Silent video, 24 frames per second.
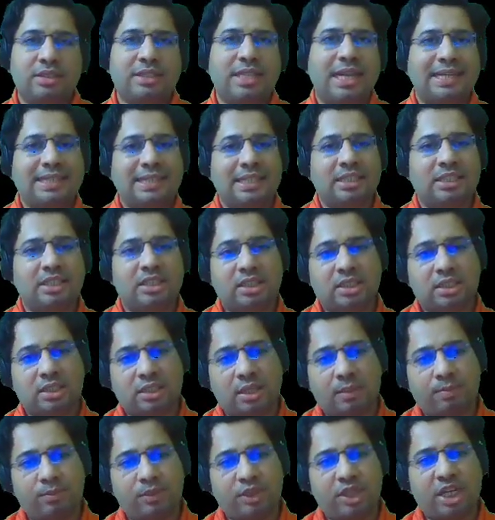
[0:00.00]
that is
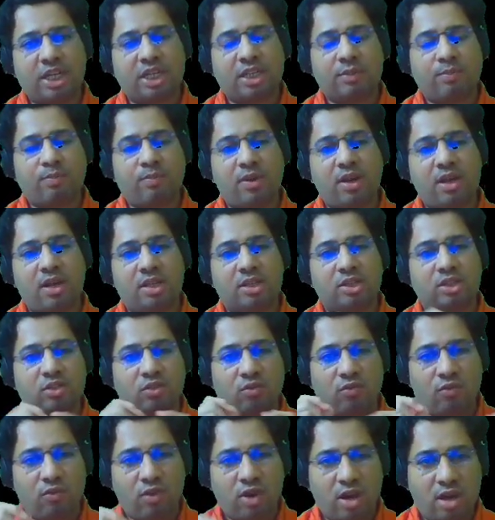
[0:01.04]
subject plus
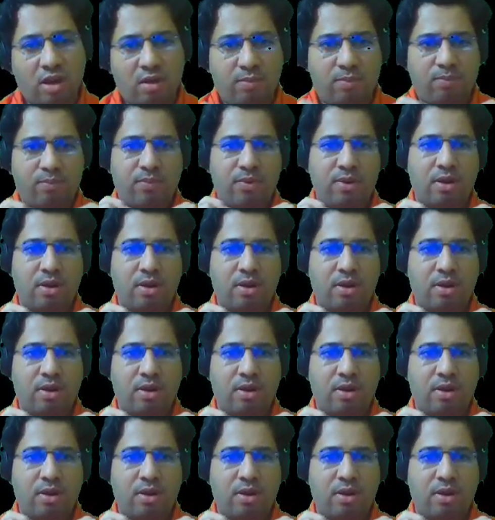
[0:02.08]
verb